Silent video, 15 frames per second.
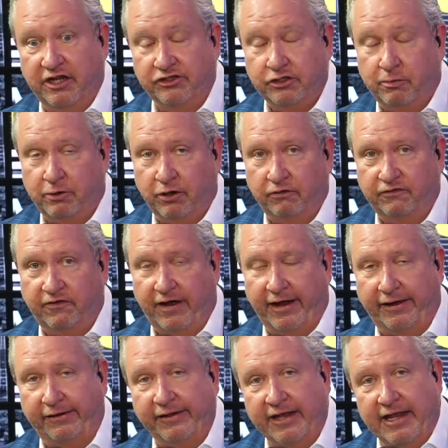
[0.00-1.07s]
DISC,
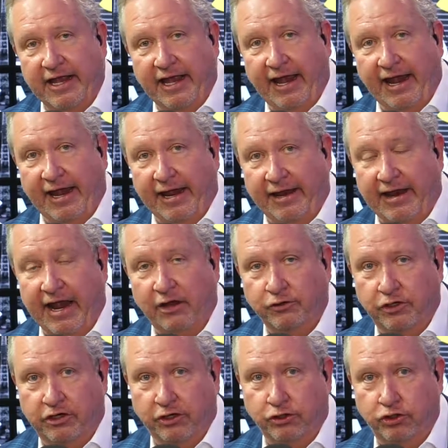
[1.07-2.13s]
profile and how
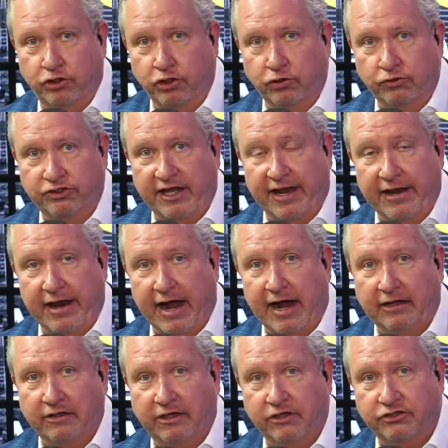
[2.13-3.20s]
you can use that
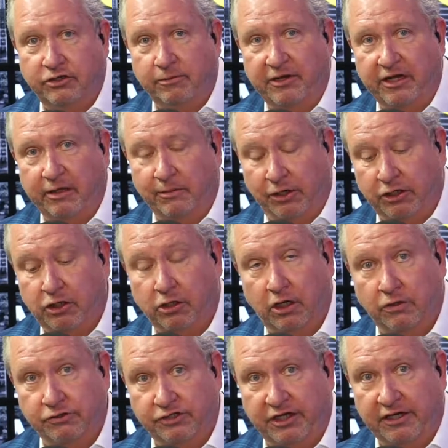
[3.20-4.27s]
knowledge to be able to
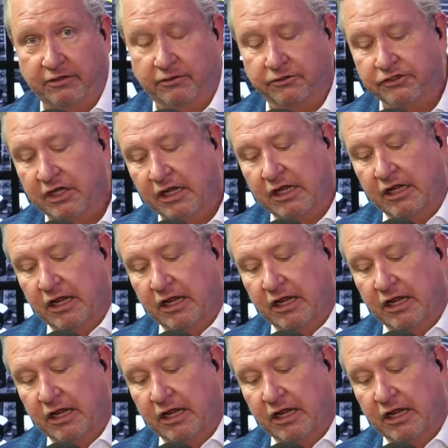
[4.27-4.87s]
close deals.